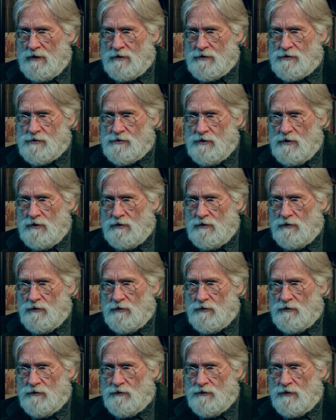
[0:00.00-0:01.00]

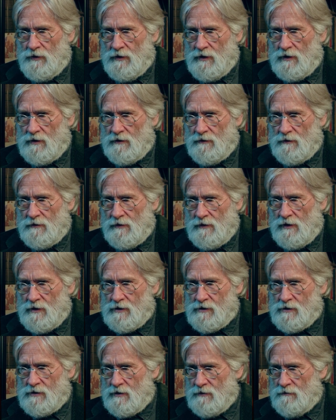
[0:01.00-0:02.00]
So yeah,
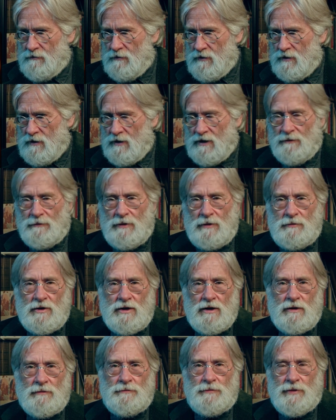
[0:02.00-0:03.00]
let's uh, maybe
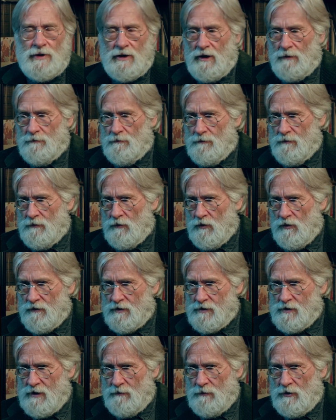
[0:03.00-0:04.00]
I'll pick up more of
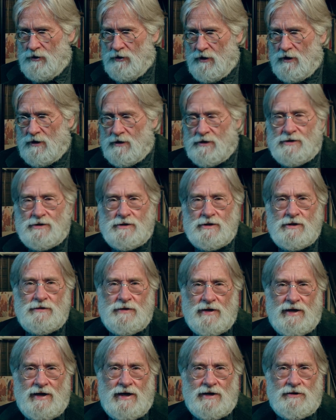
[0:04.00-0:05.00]
the same, but you're going to see
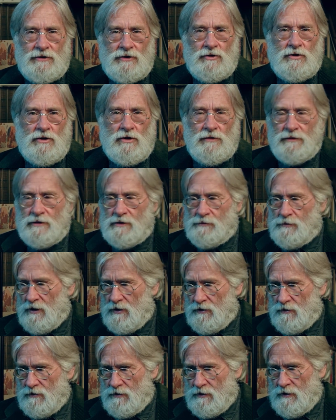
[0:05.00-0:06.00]
that in all these
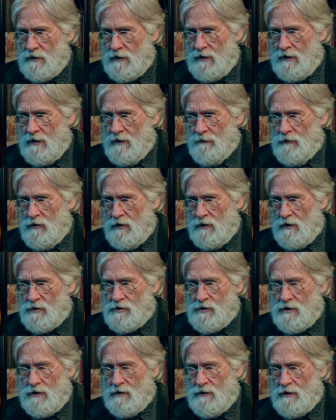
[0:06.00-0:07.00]
pictures. You're going
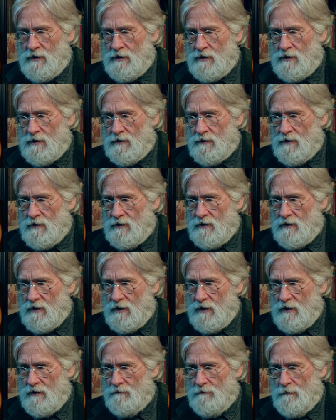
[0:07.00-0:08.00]
to see the the
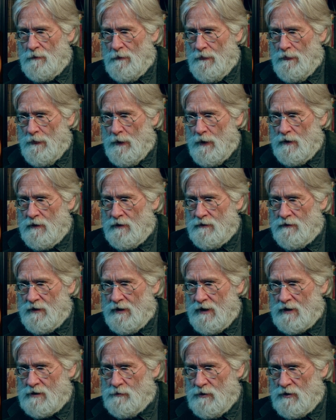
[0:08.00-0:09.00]
um, in the
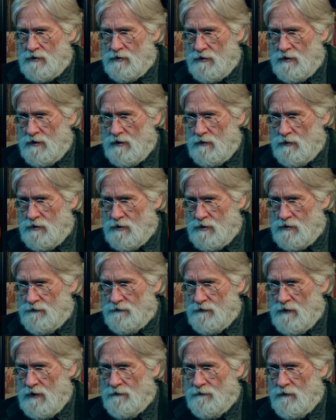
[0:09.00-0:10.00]
next picture here, which is
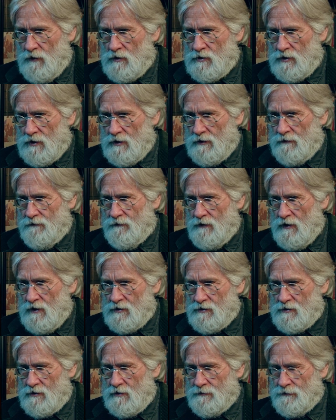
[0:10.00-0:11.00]
unfortunately
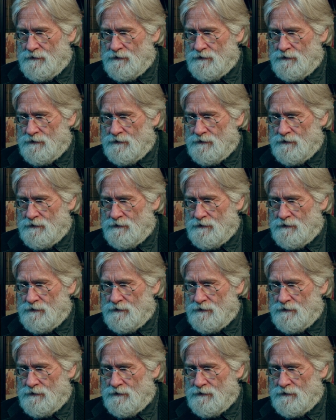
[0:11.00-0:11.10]
fuzzed.